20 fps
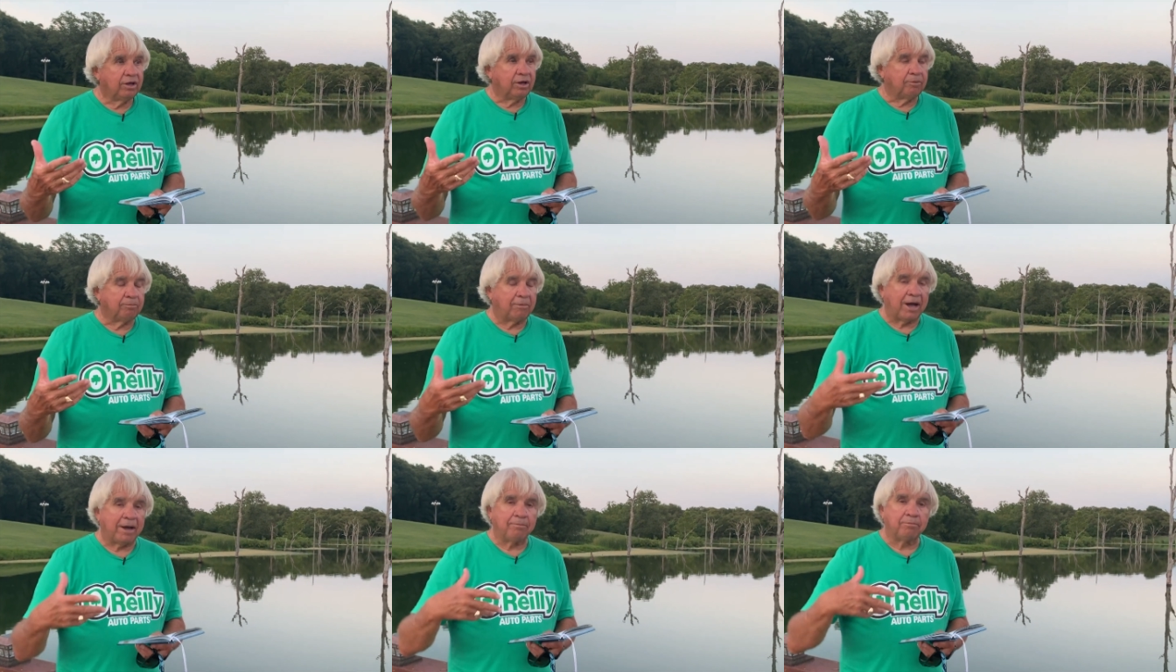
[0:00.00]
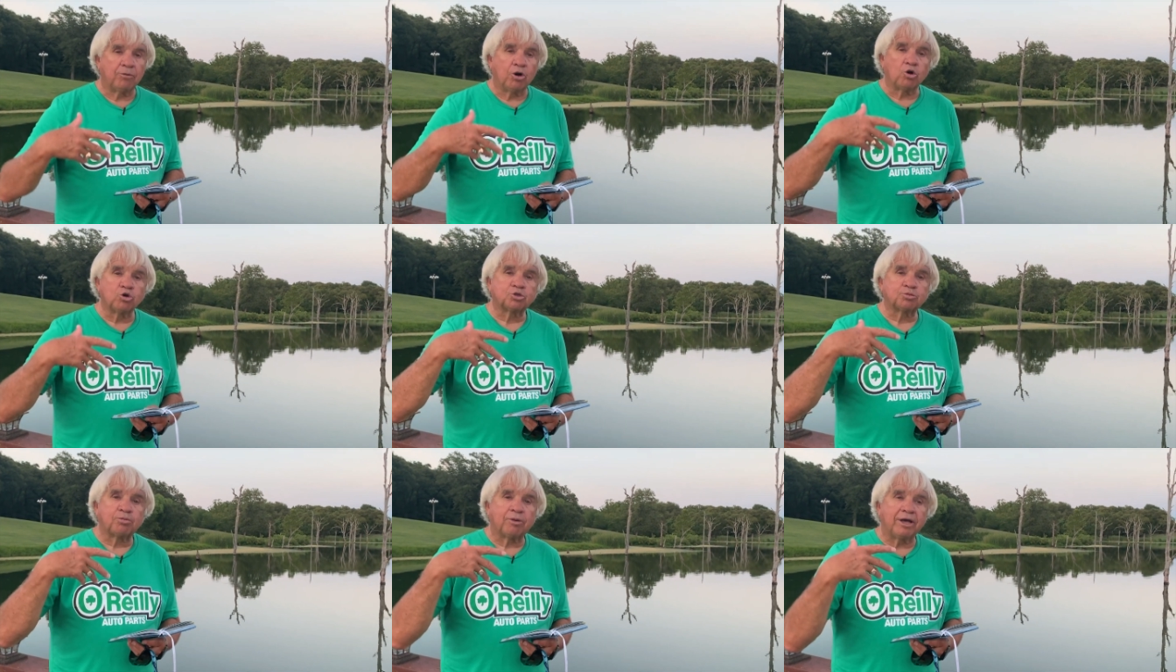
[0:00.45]
by
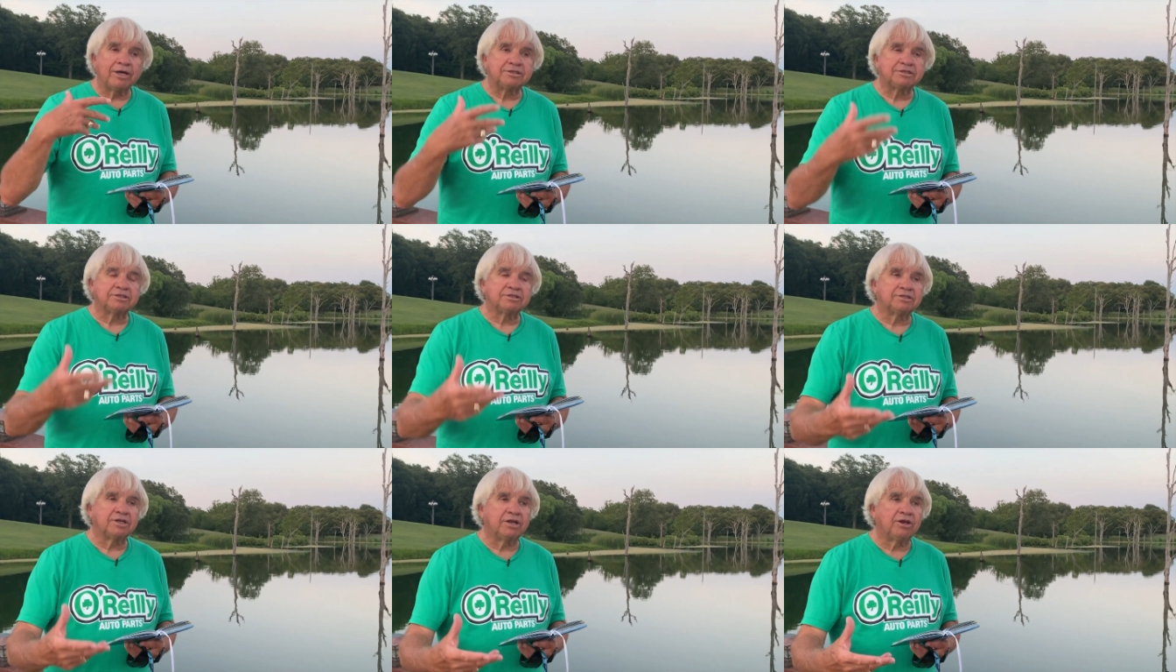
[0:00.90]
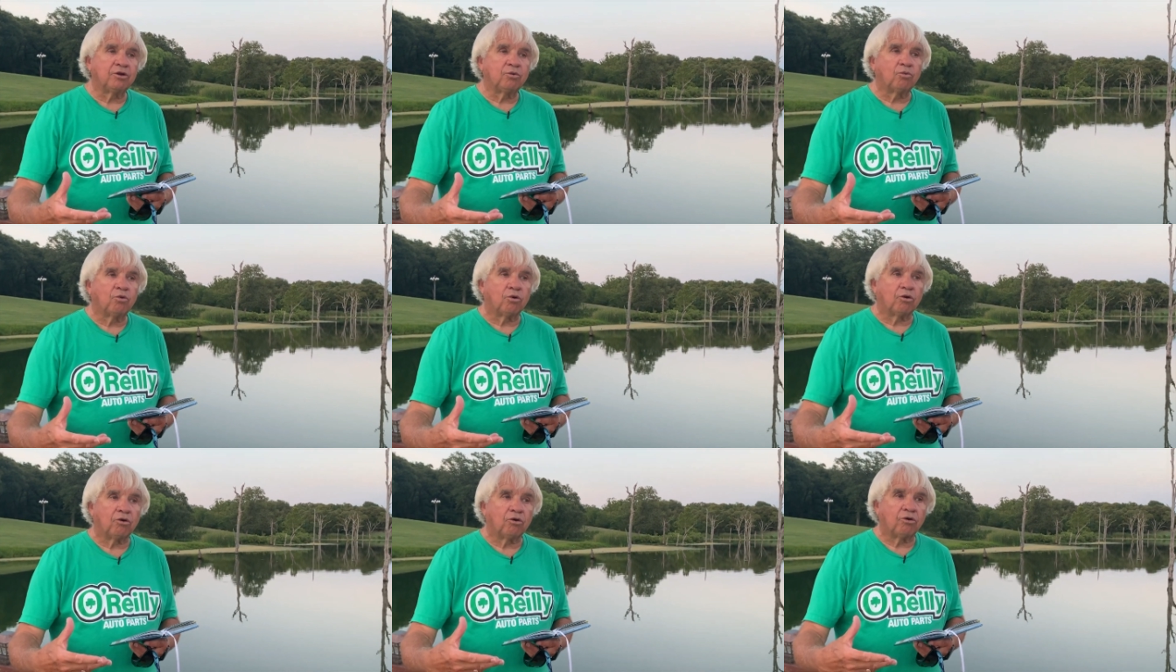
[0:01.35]
most places in the
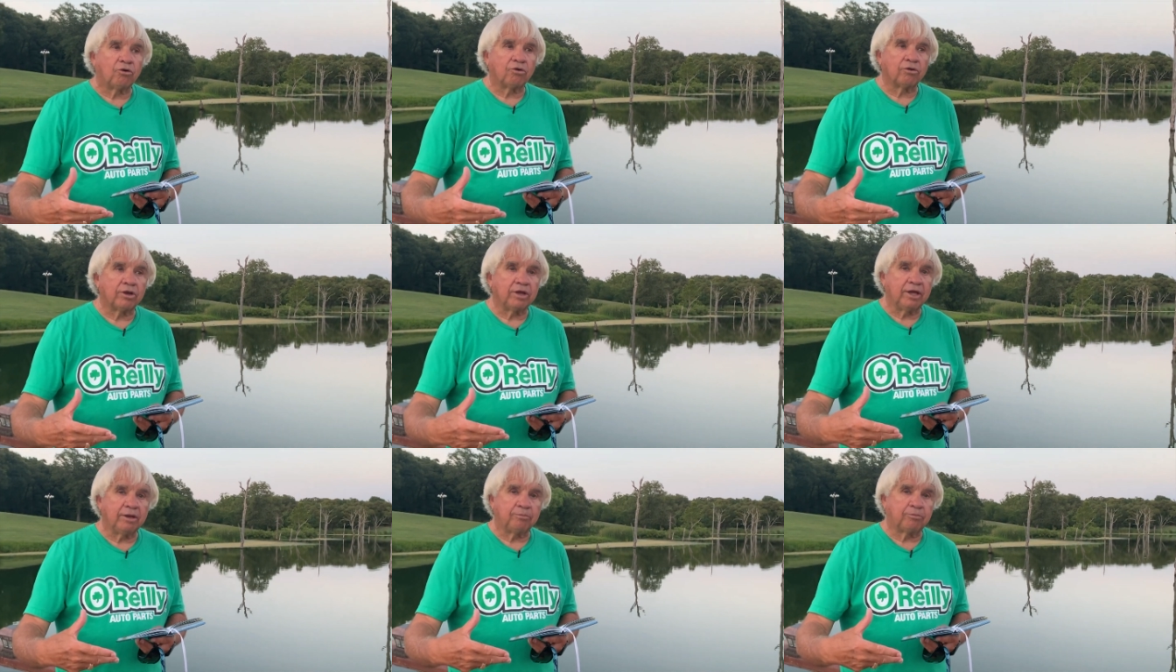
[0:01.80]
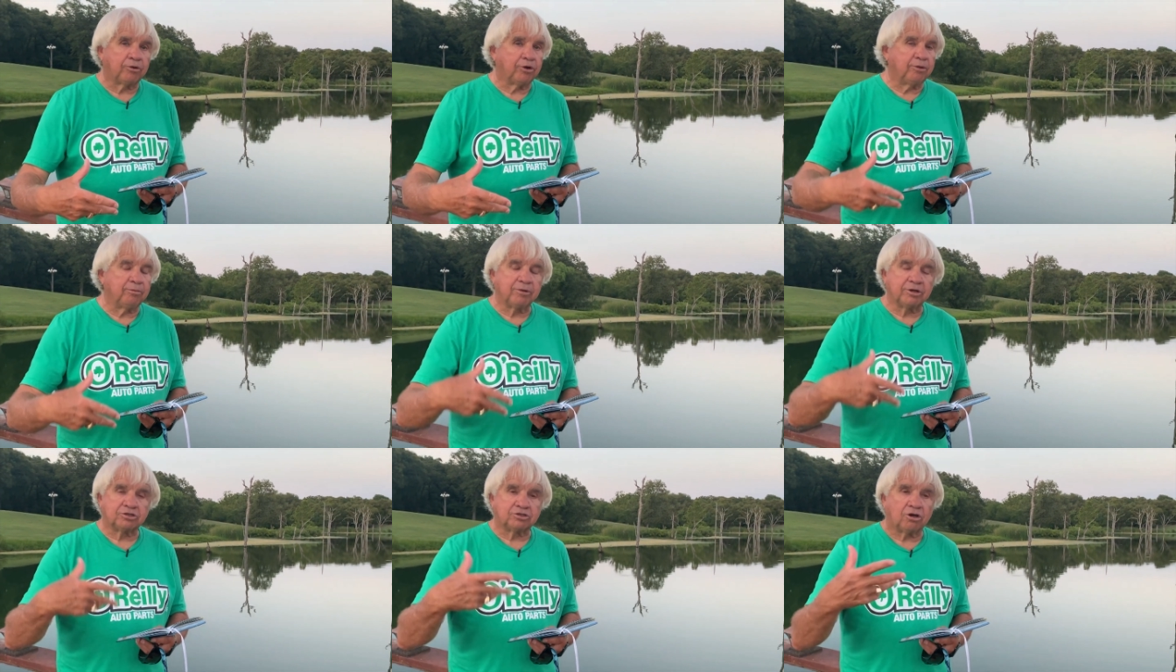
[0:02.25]
world, in pretty
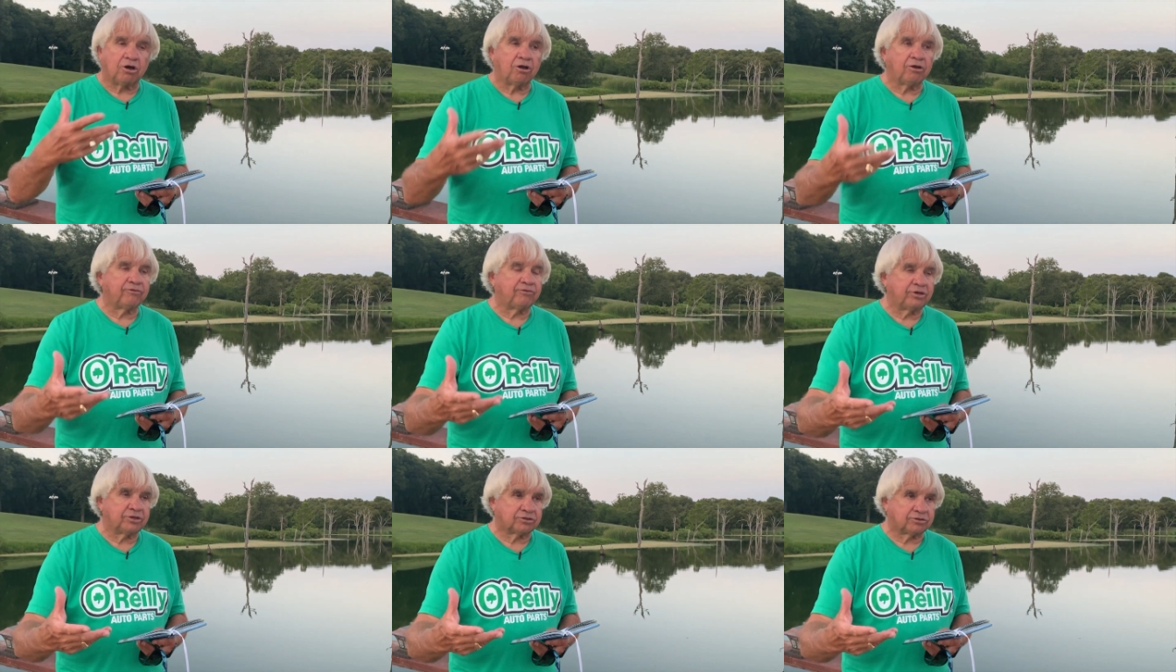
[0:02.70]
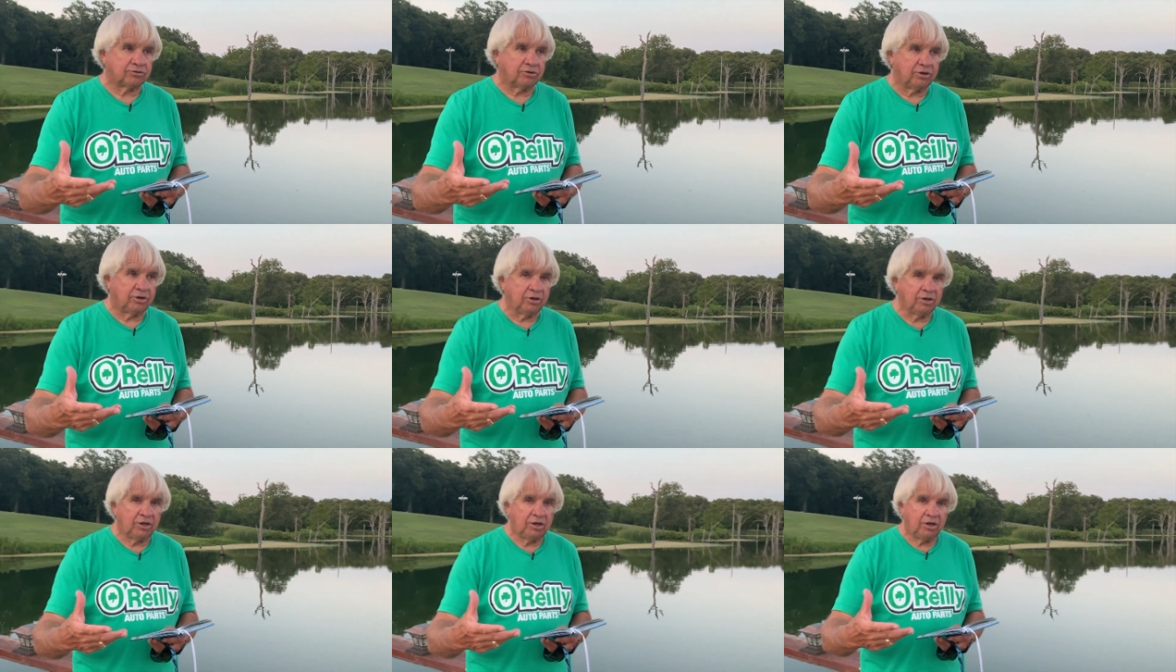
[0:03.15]
much all of
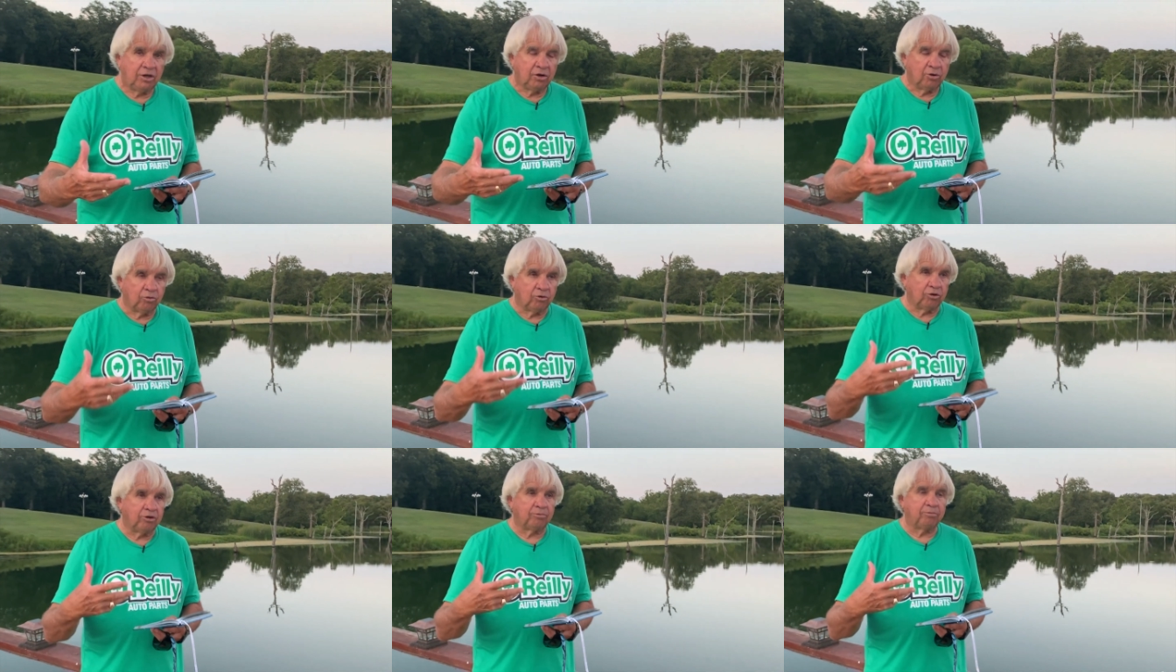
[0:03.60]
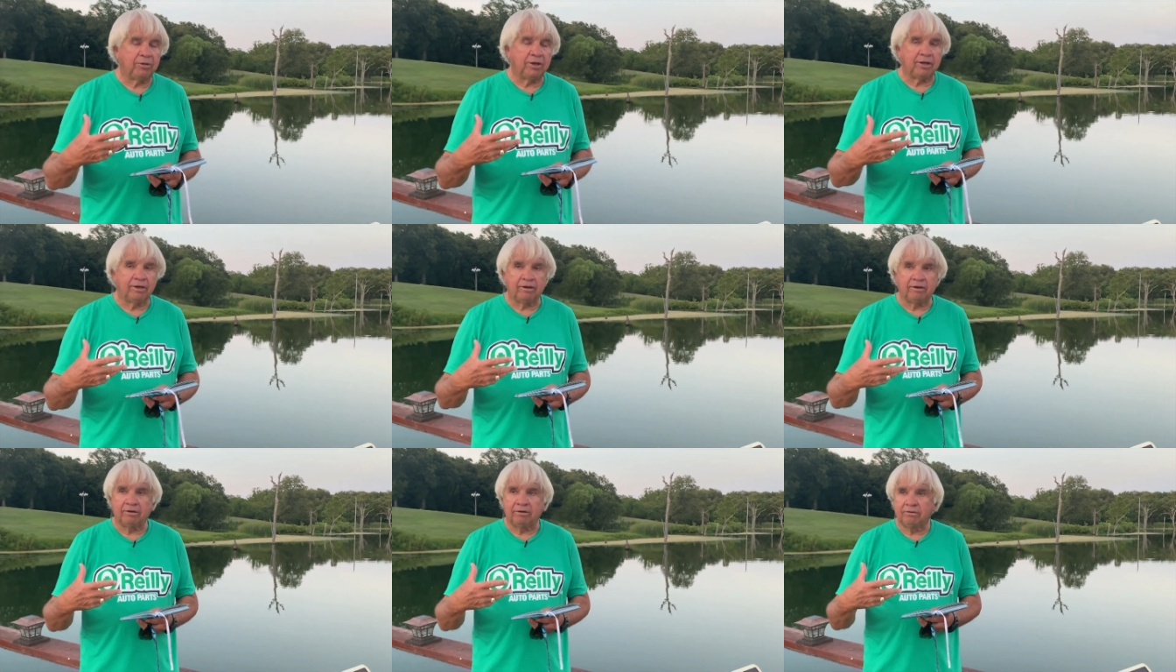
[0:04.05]
history, would have
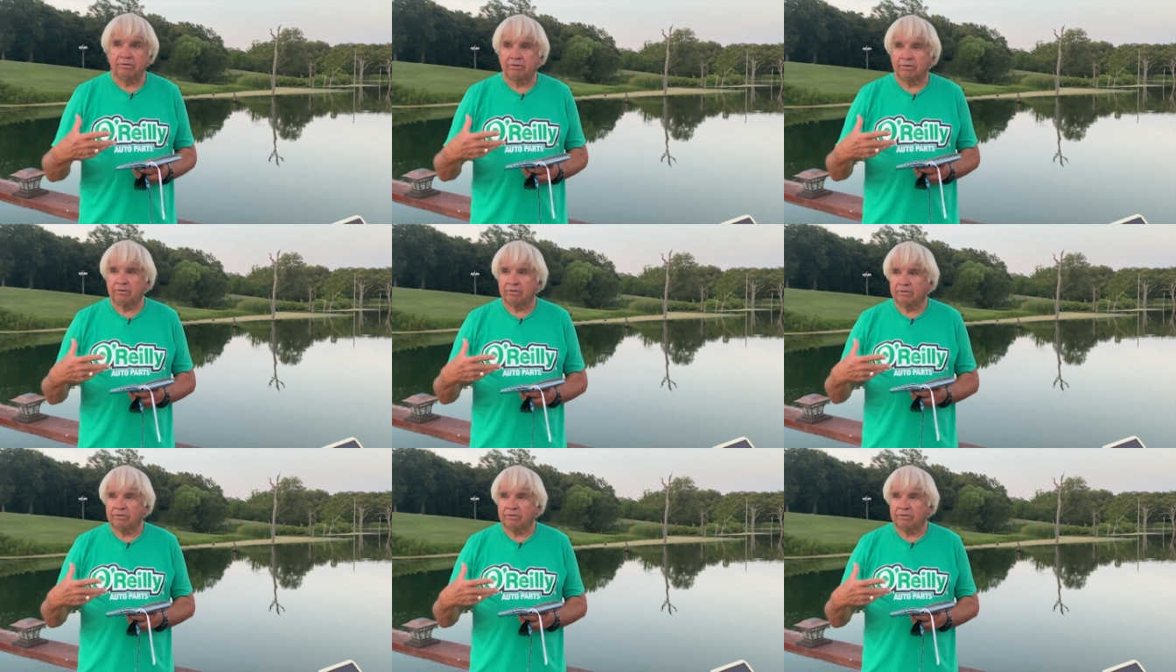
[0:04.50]
been